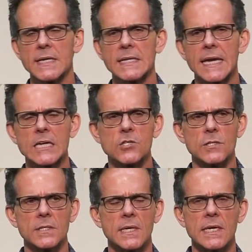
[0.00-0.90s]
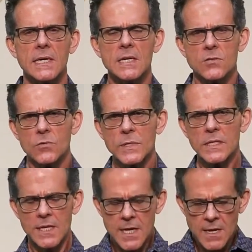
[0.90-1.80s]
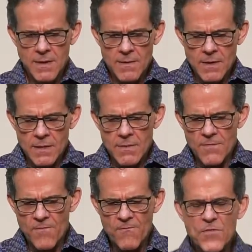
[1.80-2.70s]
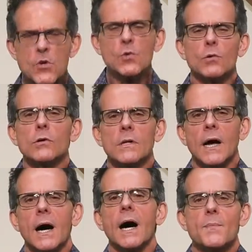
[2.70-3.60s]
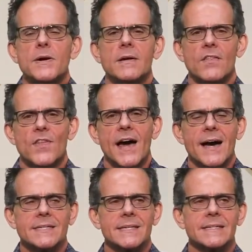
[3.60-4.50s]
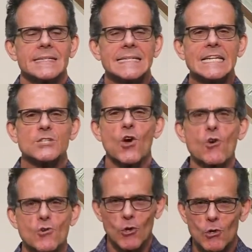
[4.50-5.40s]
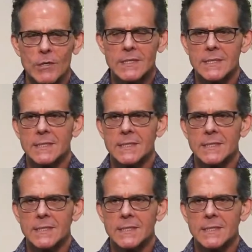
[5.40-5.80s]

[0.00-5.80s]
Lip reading: engage in, to really fuel up that internal